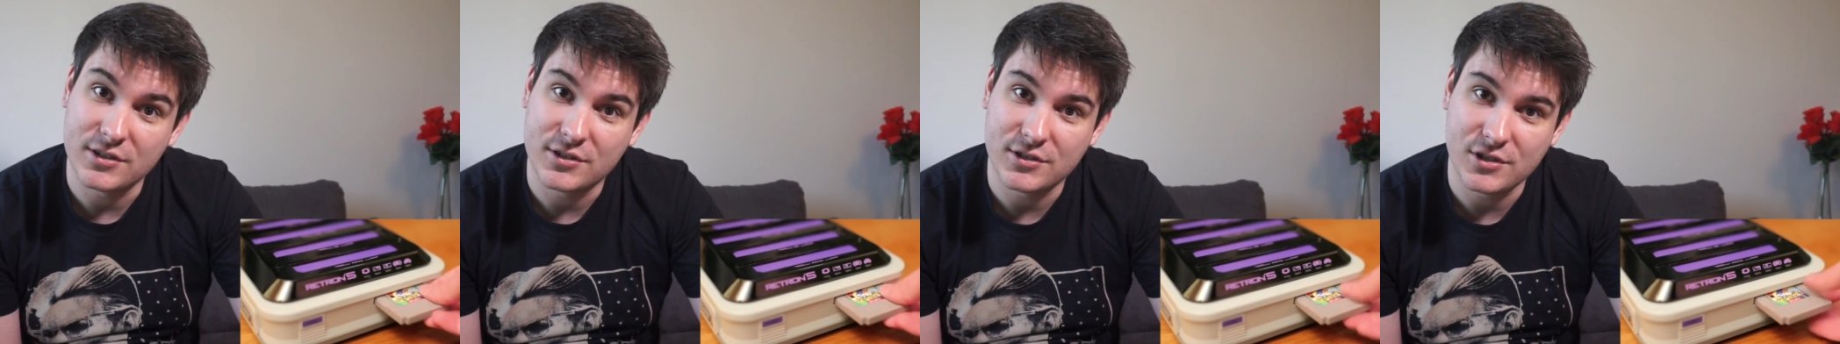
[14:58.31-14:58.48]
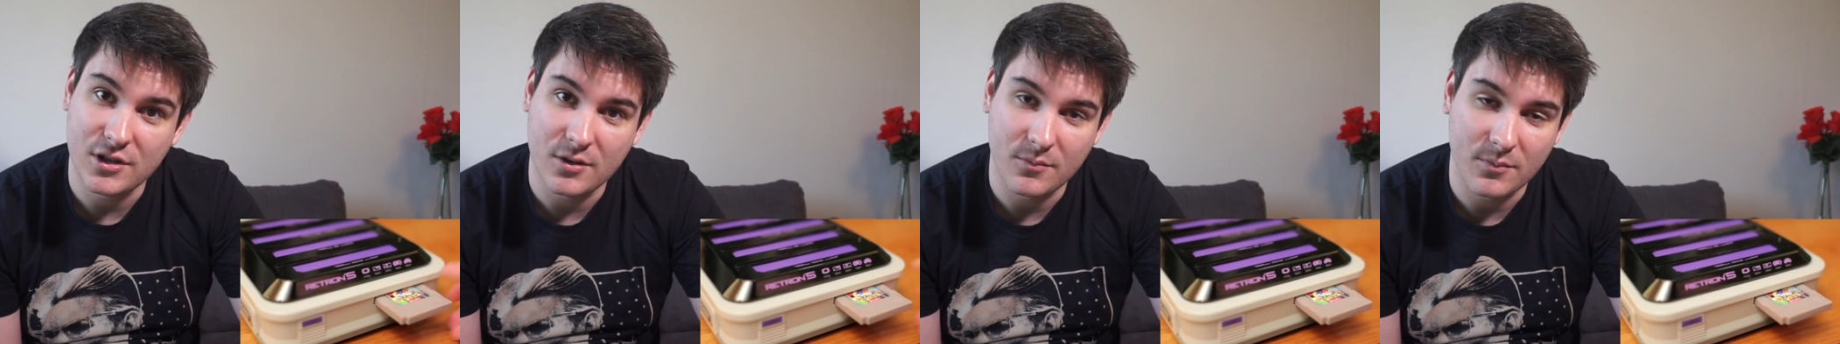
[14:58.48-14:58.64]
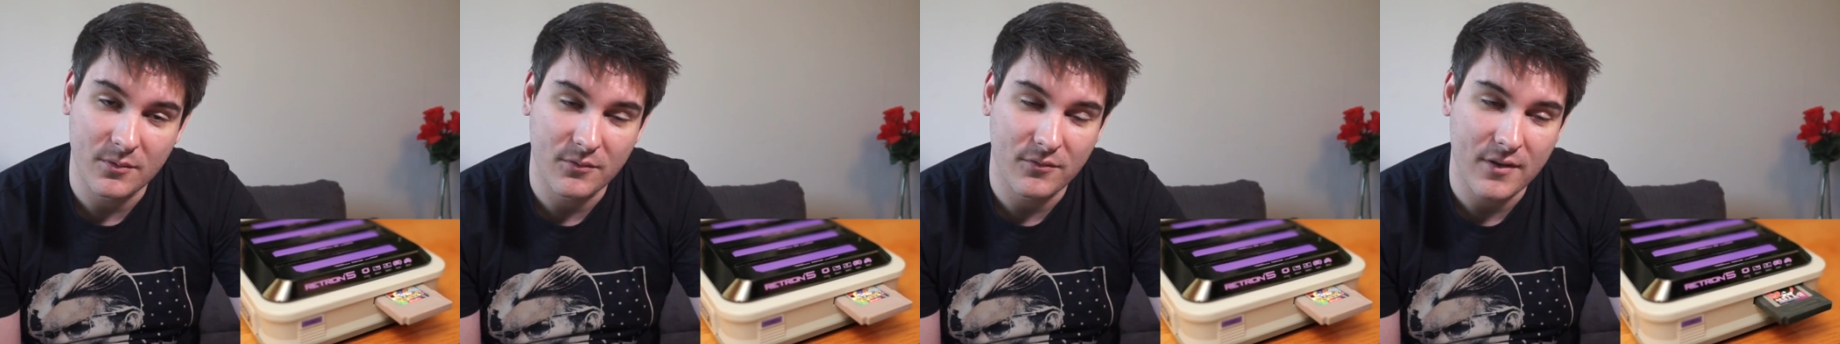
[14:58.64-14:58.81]

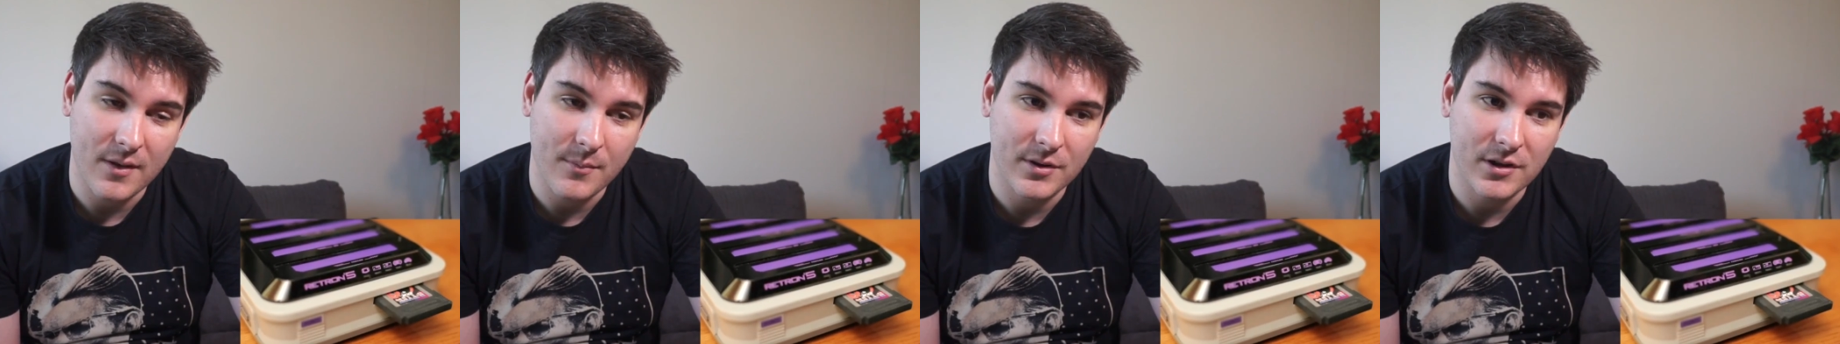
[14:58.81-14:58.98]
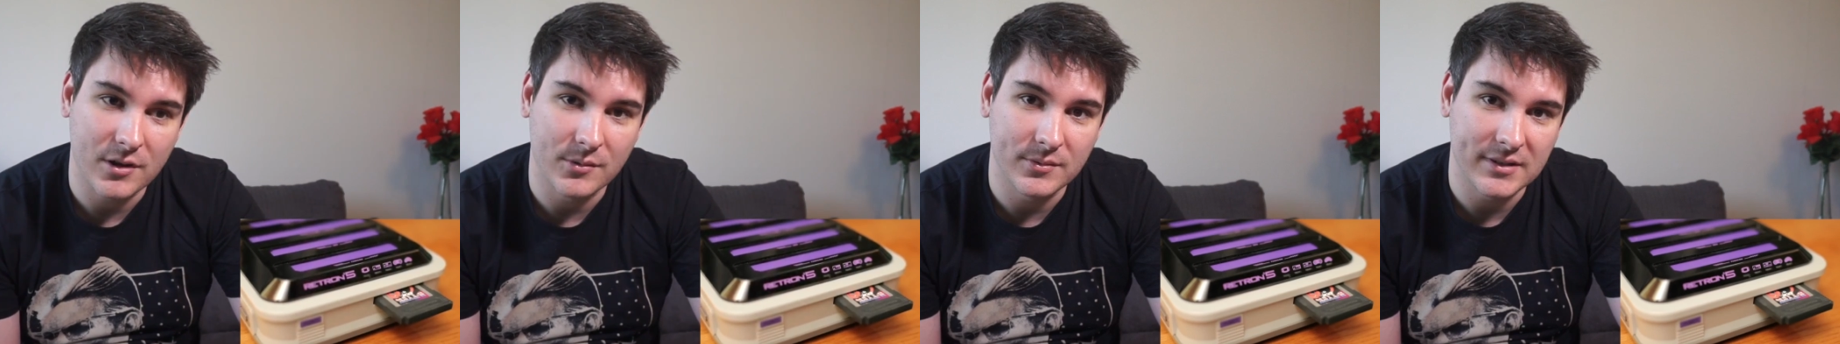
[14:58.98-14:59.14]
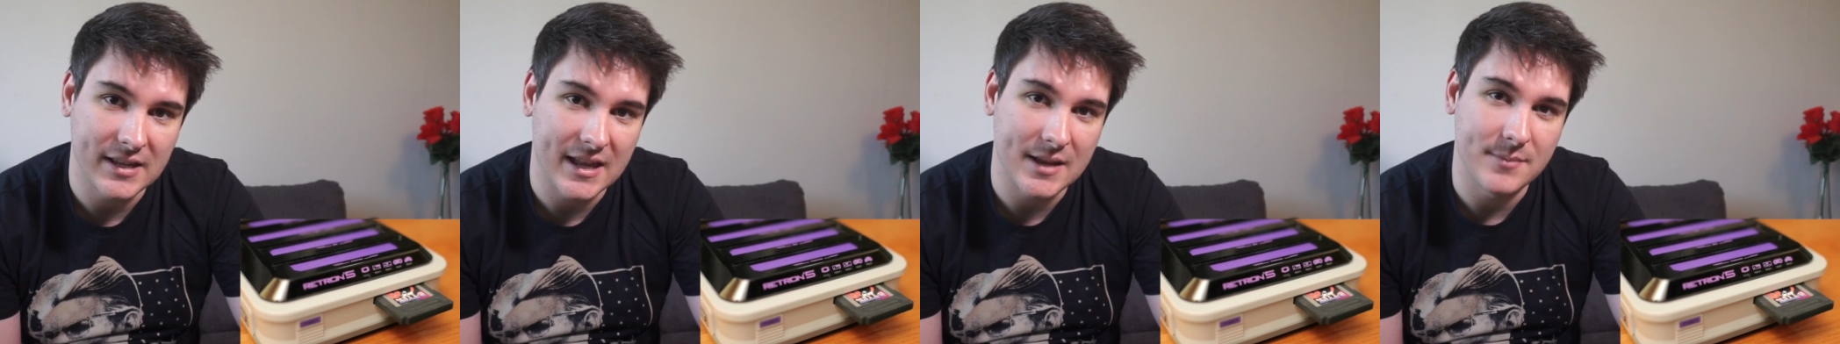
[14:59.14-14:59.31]
Super
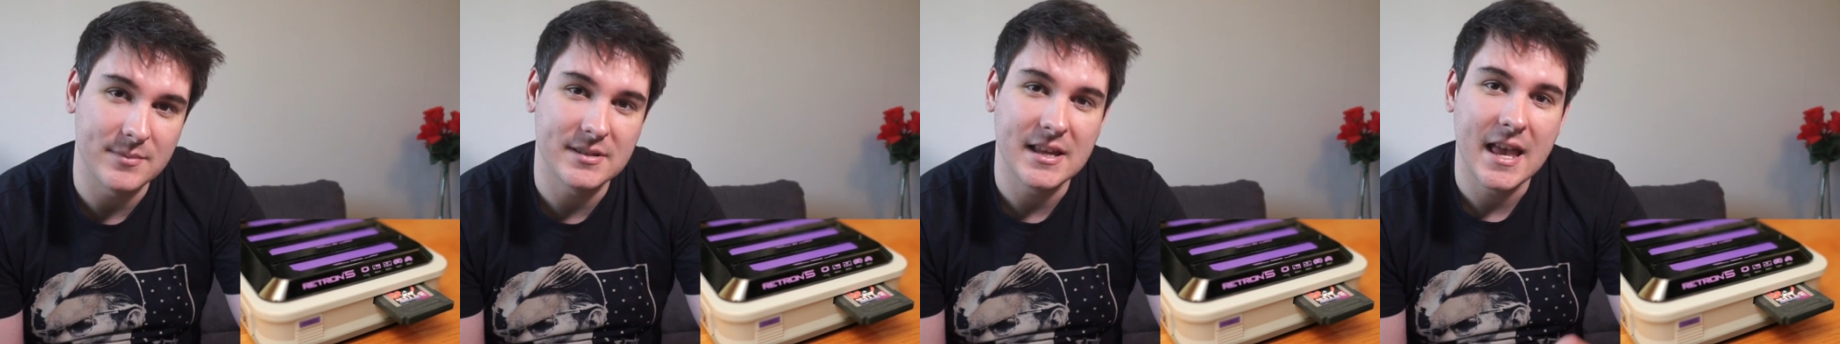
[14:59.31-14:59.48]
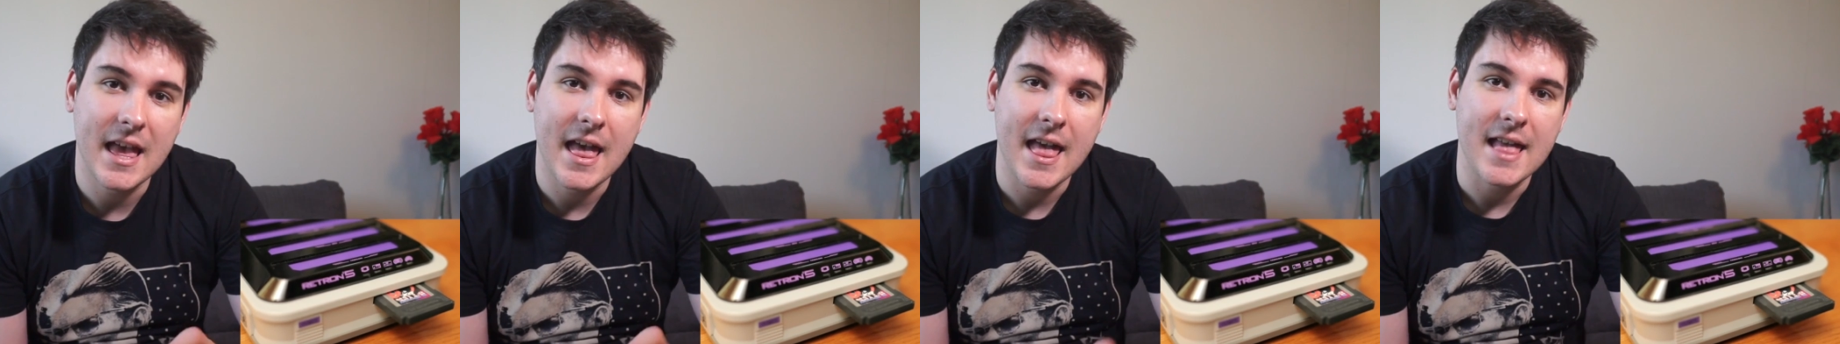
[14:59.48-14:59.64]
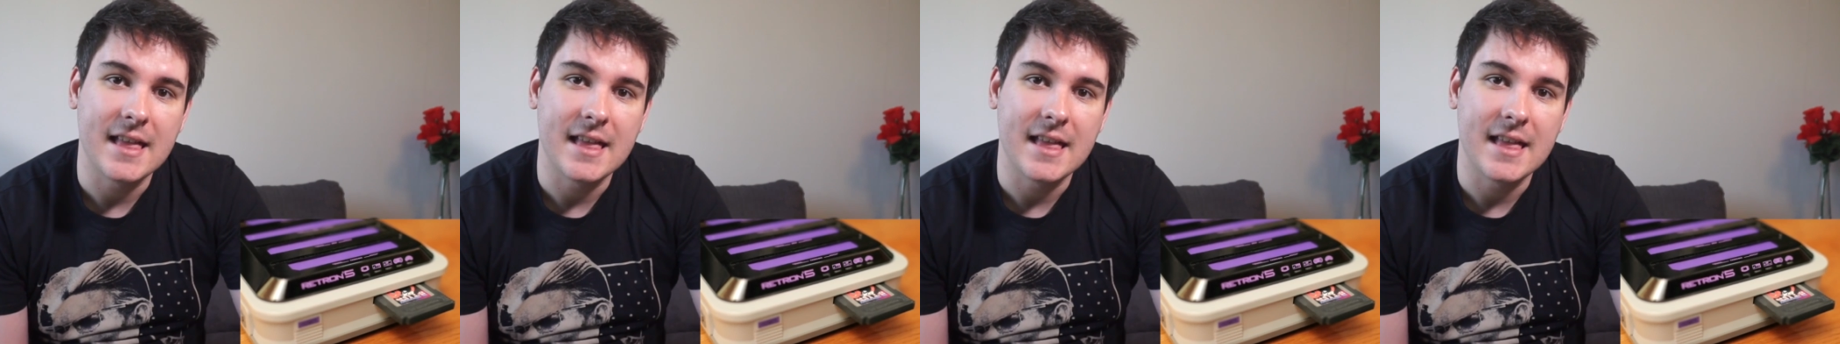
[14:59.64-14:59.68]
Famicom games,